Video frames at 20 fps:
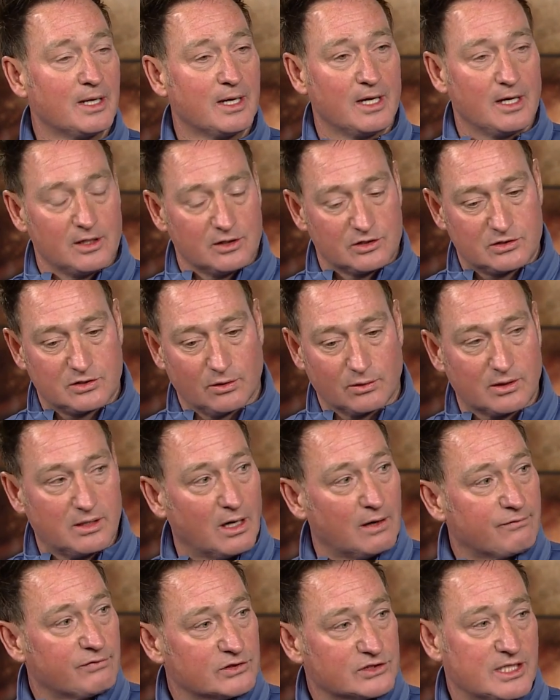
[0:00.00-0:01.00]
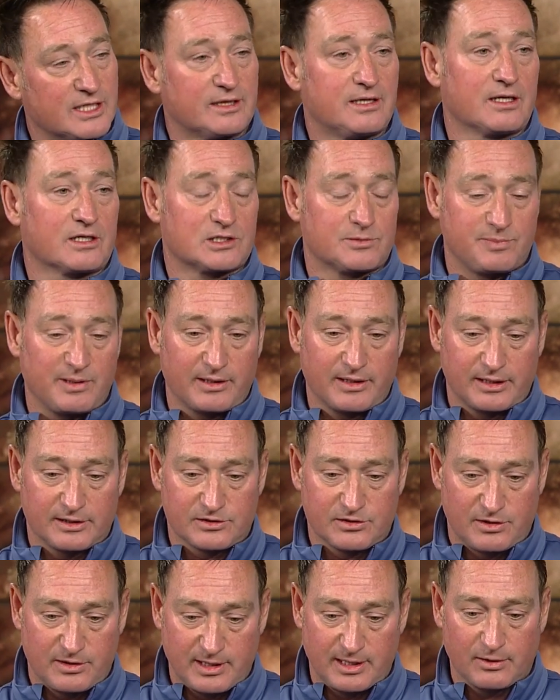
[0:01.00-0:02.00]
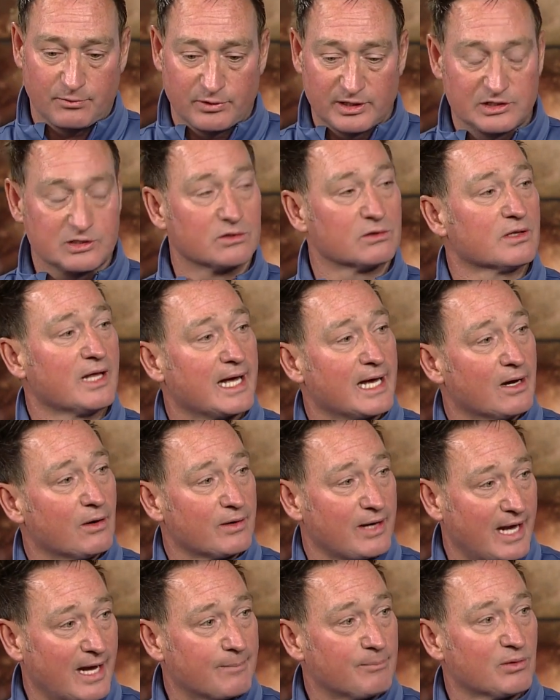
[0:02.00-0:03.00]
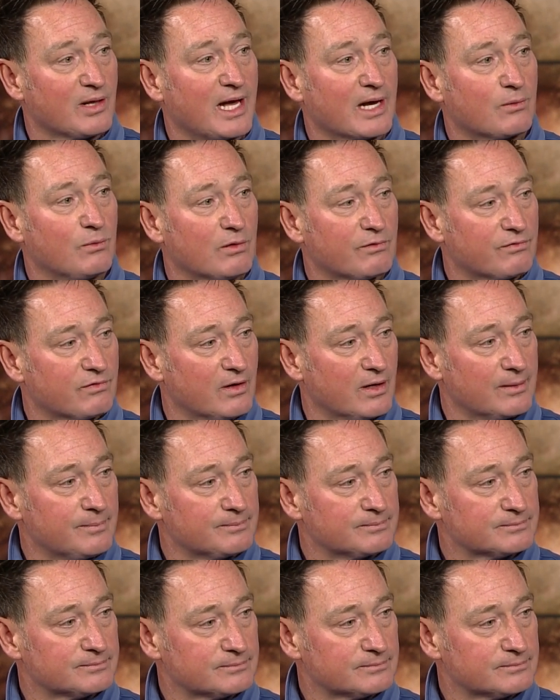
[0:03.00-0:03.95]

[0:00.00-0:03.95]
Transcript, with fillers: Yes. So golfers get to experience the original layout at Black Wolf Run. So